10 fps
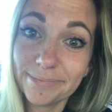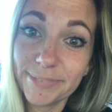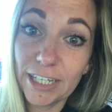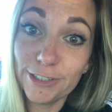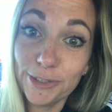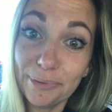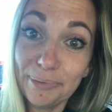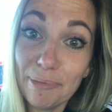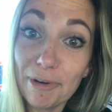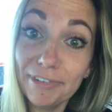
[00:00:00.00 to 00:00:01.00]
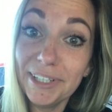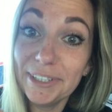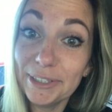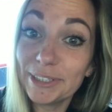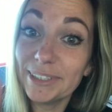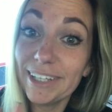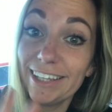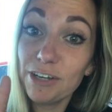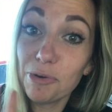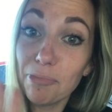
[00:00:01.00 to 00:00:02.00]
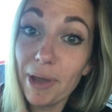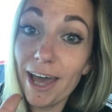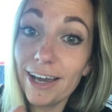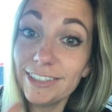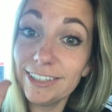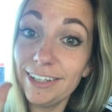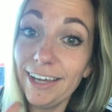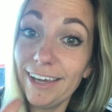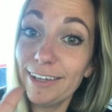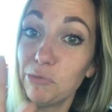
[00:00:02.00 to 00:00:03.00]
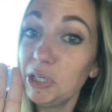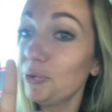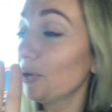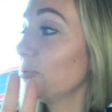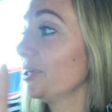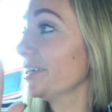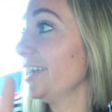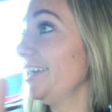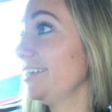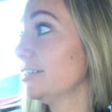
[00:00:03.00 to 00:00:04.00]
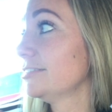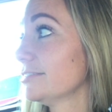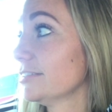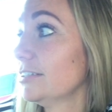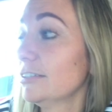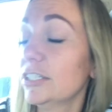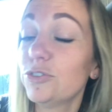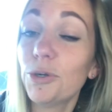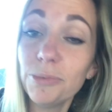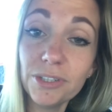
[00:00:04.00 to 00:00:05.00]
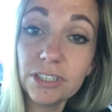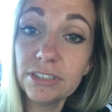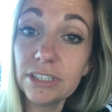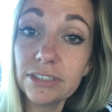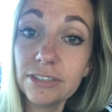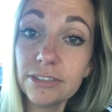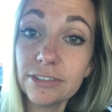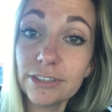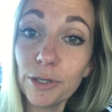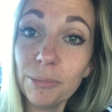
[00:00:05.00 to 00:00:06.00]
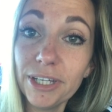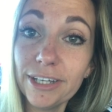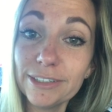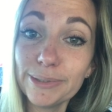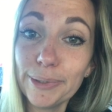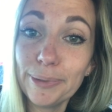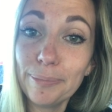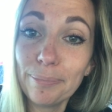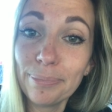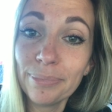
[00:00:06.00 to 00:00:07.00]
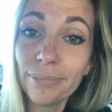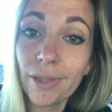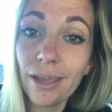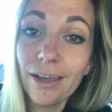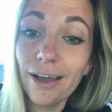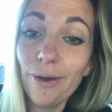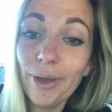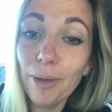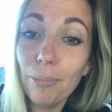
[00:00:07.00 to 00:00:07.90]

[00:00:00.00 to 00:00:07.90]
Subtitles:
Let us know if you want more videos, because I think we're back to like being normal again, as normal as this is gonna be. So okay,